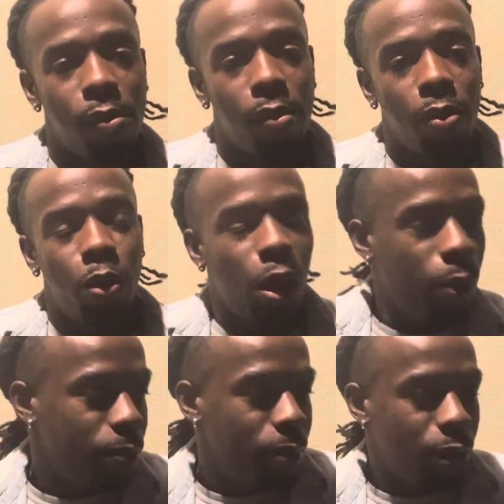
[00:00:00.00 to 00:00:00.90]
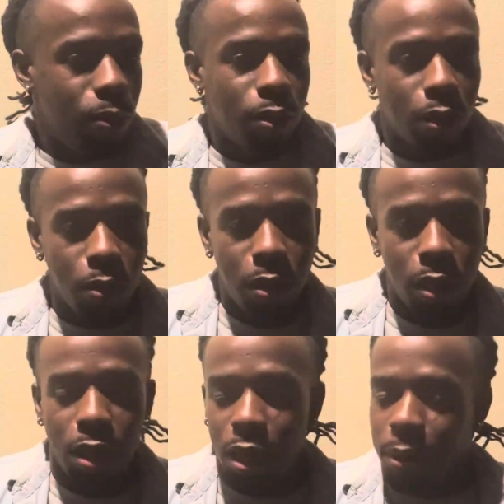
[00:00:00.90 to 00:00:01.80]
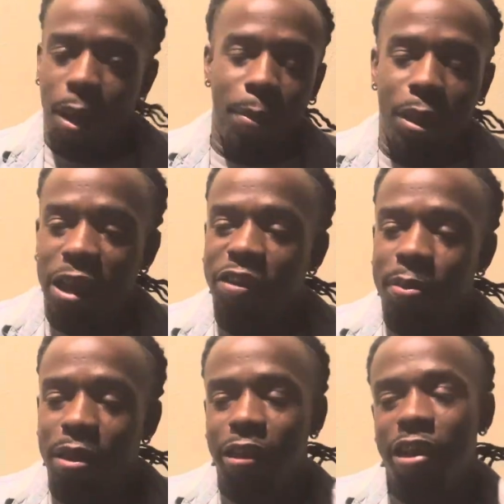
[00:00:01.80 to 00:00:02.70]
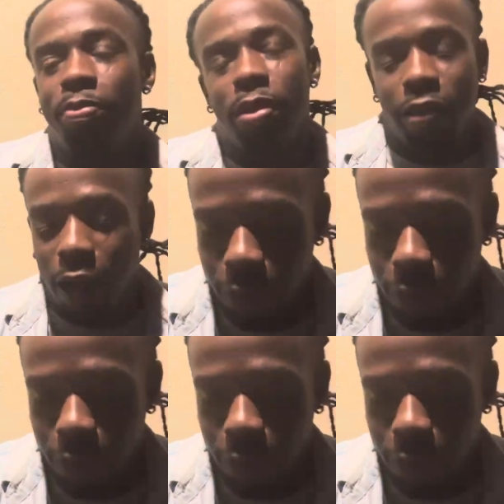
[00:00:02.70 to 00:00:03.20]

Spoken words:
Do they want to be with you? I mean, it's been times